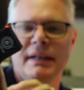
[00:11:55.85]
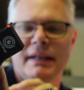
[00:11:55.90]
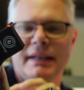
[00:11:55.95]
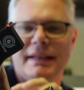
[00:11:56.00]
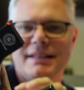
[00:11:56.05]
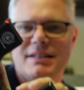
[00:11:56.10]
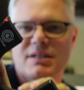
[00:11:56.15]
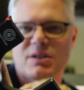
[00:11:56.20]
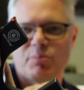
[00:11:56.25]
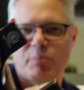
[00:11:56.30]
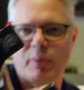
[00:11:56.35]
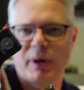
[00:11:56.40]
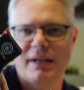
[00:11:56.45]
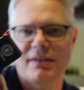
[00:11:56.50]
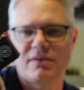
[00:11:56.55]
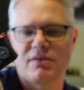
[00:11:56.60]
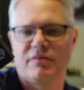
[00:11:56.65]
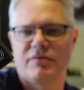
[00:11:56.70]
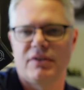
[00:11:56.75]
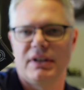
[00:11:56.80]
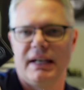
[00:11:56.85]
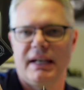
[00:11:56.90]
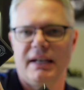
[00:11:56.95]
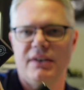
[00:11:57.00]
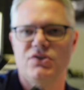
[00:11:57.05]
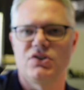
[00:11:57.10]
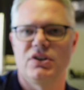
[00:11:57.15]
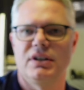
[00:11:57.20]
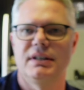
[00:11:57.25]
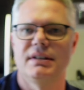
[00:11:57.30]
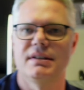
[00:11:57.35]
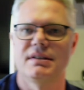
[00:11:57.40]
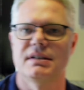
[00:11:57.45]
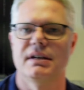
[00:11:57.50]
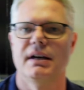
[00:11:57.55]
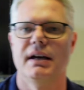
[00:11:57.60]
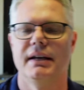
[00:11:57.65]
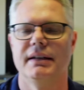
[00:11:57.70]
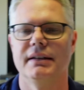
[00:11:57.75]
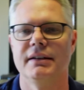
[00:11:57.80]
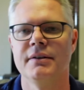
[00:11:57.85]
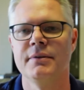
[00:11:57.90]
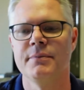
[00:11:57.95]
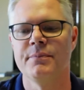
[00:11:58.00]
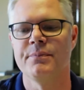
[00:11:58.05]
in spite of the edgy design,